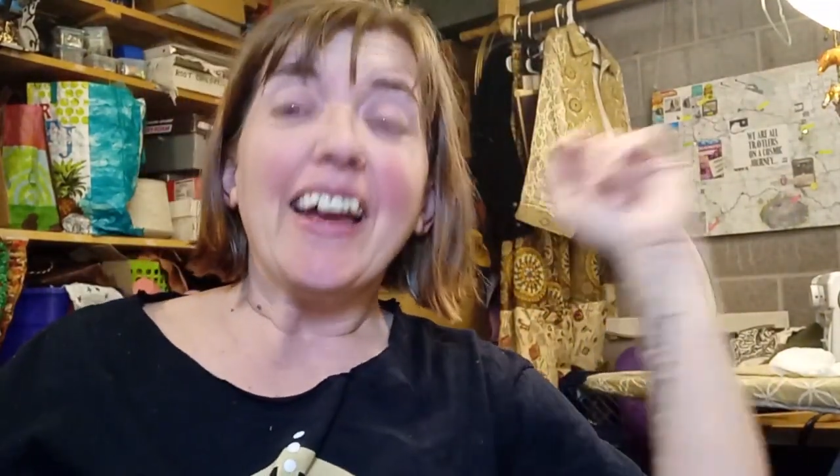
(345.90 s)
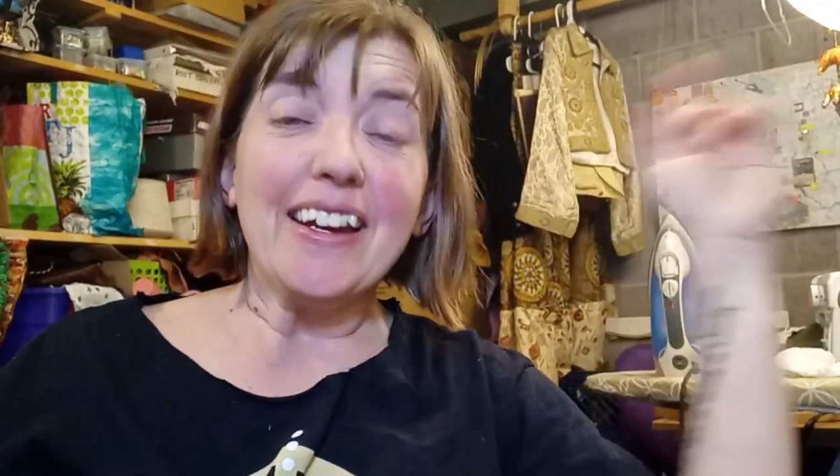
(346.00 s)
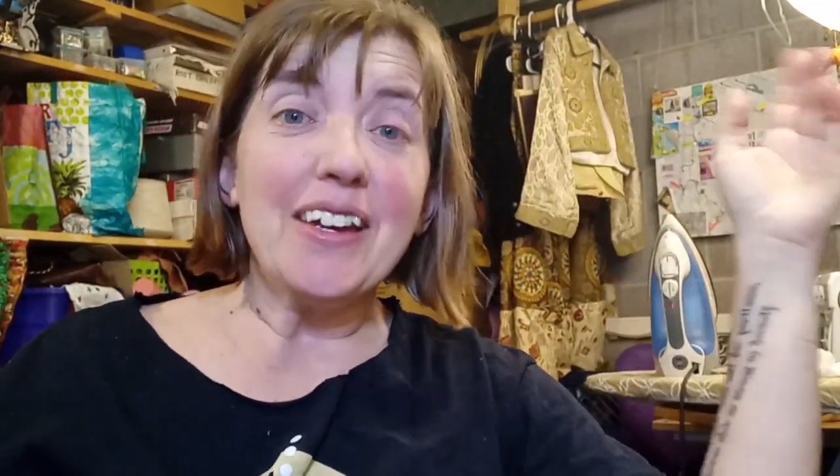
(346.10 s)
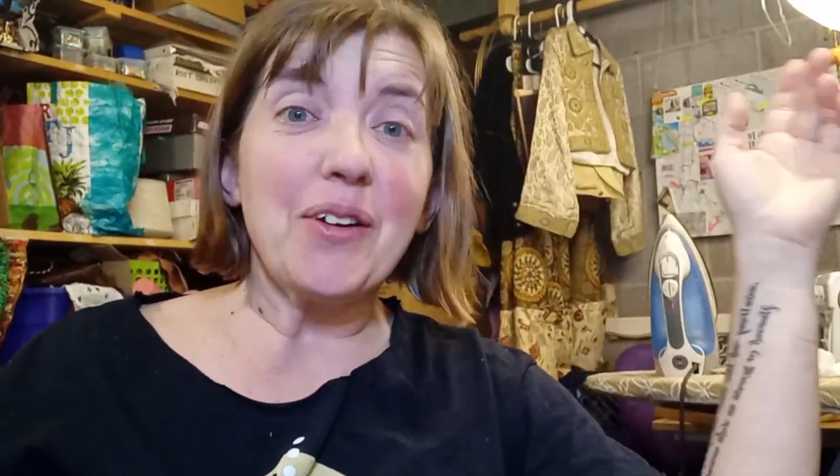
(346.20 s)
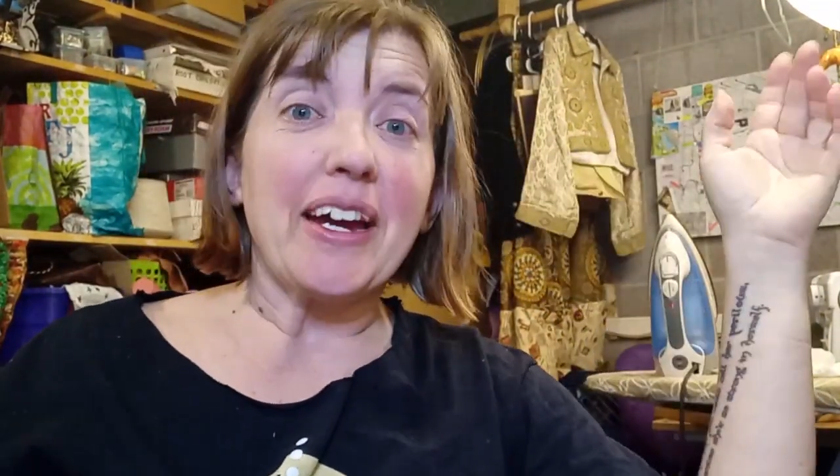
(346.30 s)

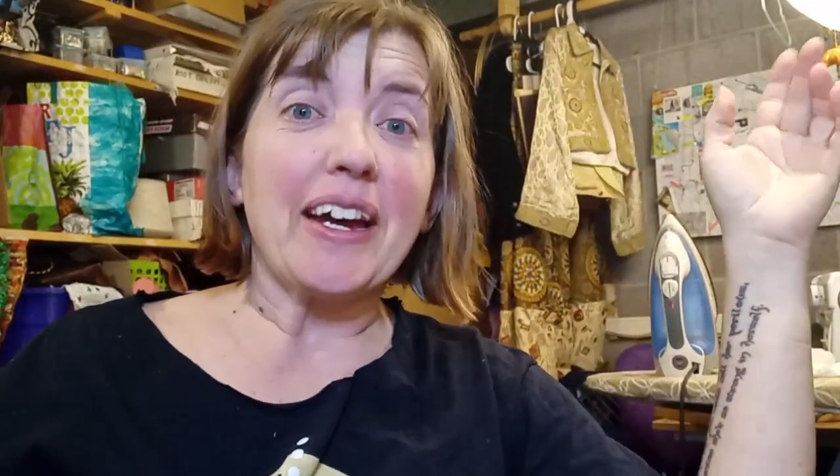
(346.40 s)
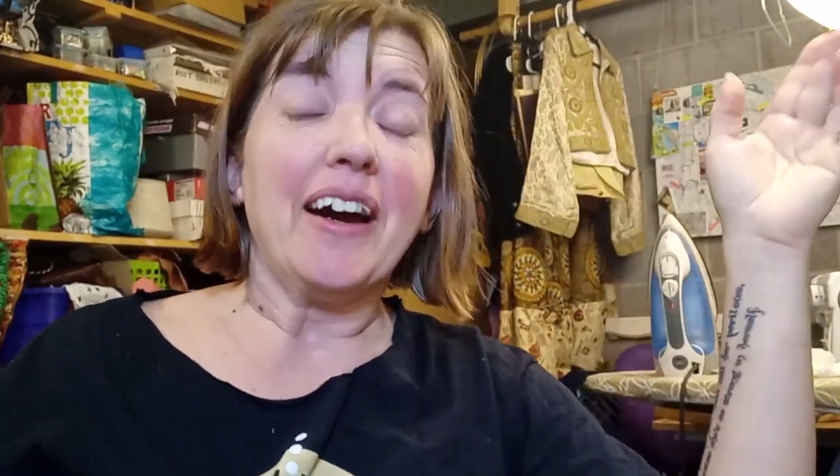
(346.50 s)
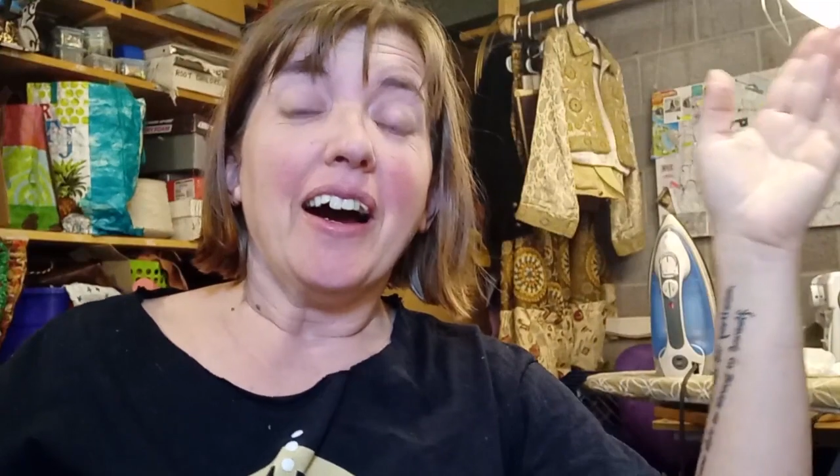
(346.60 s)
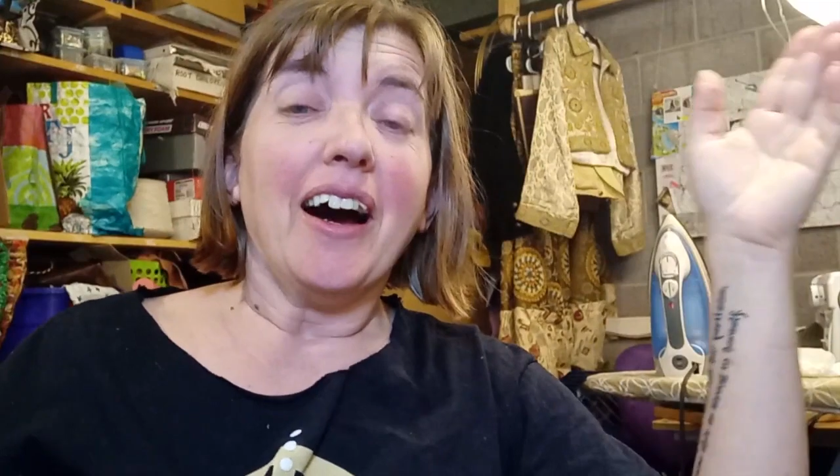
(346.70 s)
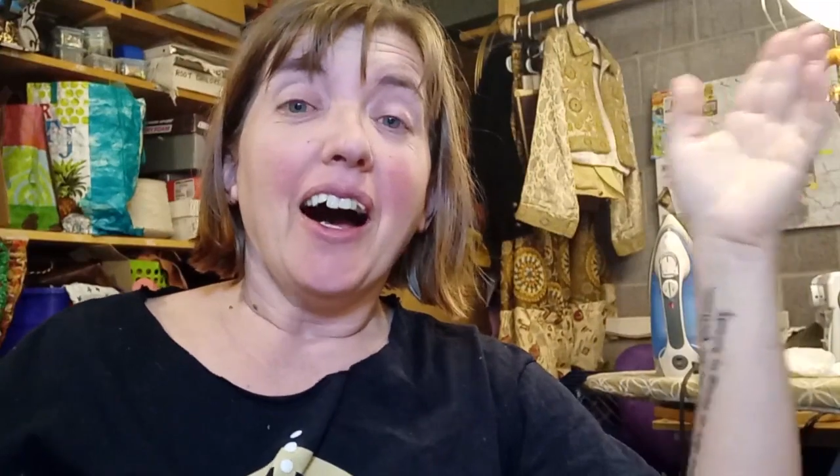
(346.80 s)
Anyway,
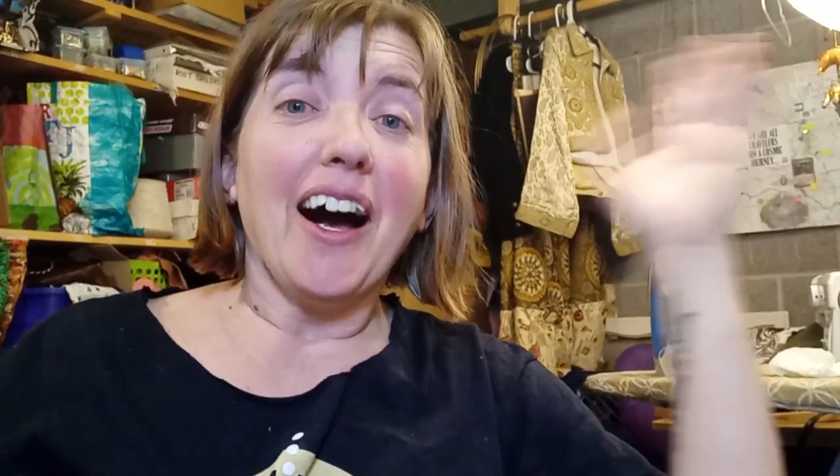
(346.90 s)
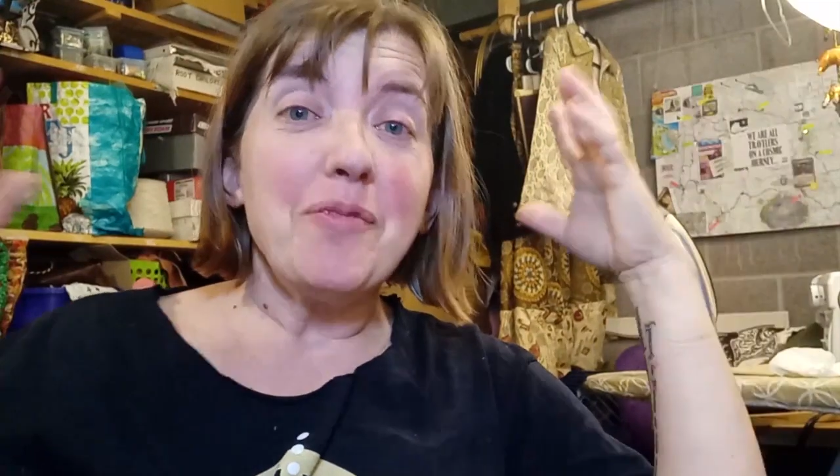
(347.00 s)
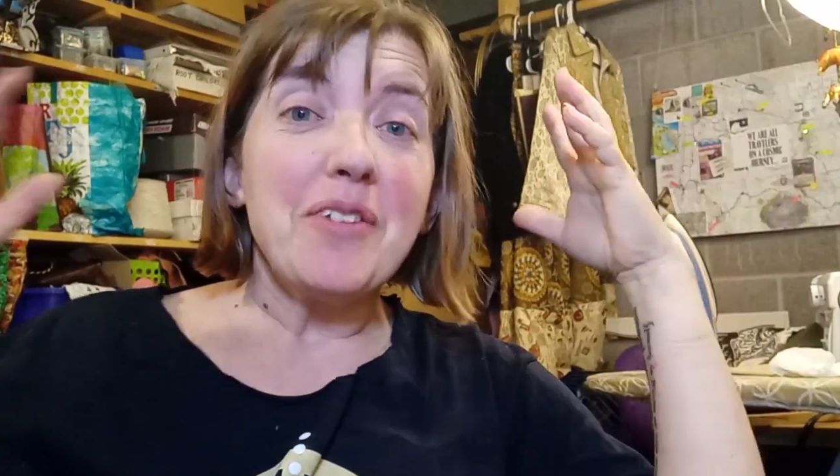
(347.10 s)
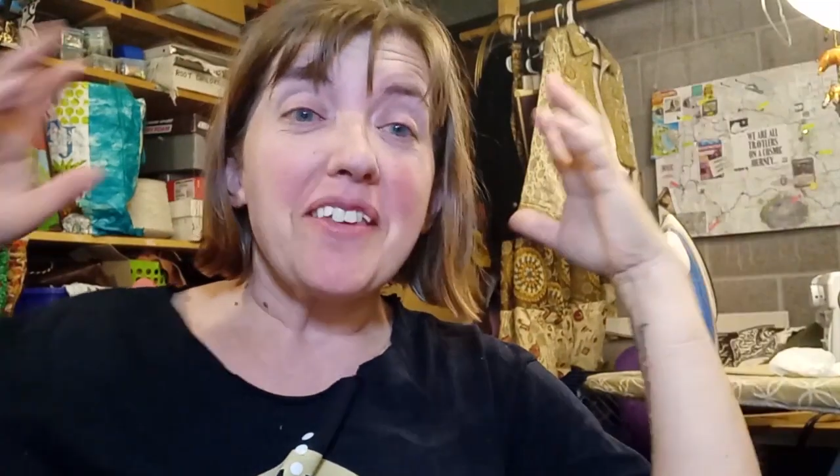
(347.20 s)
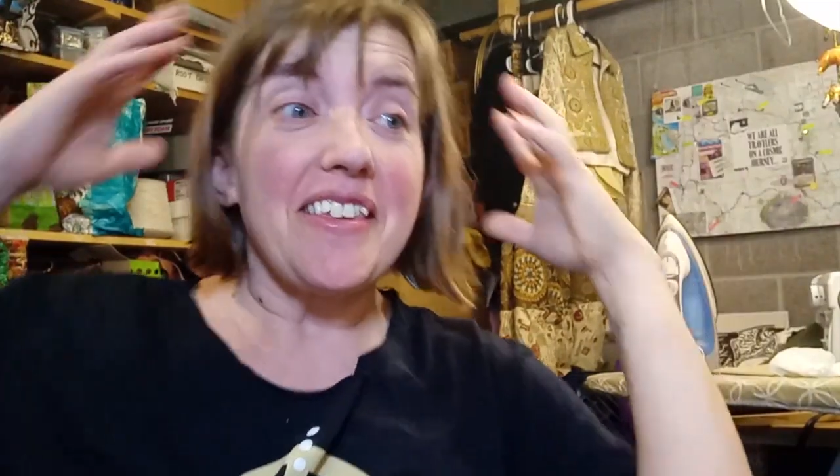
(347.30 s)

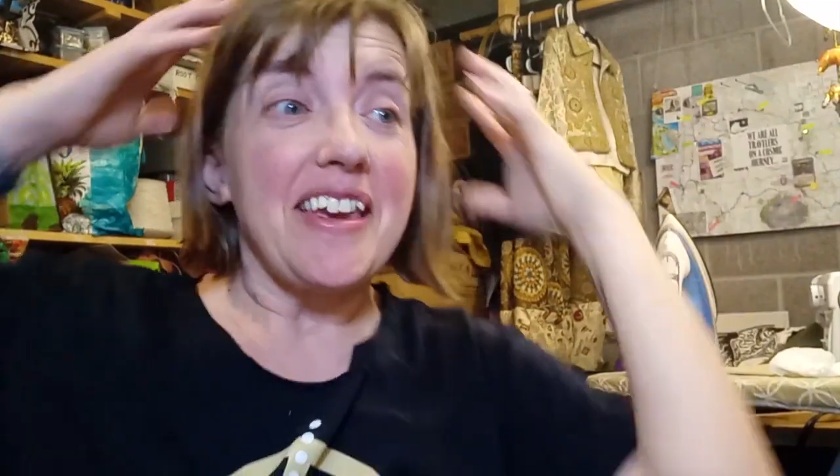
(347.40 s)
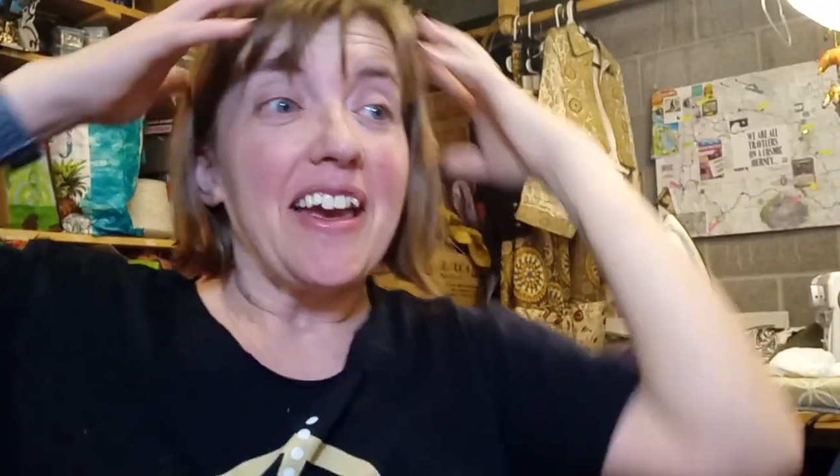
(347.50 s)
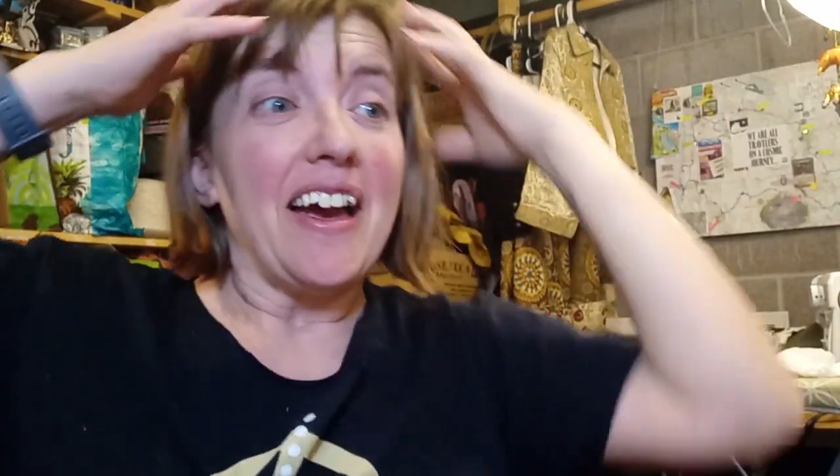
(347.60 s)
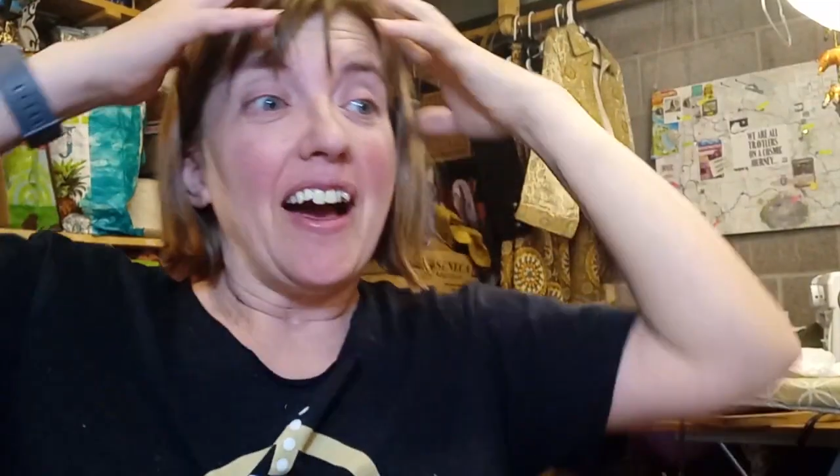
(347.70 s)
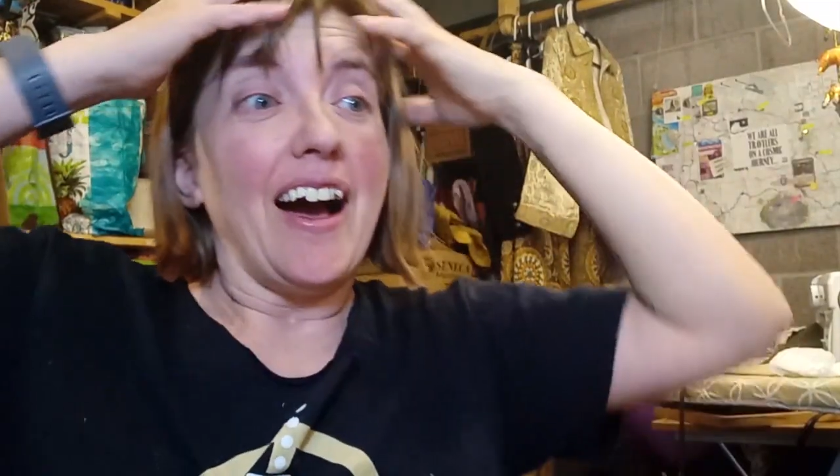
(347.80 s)
obviously,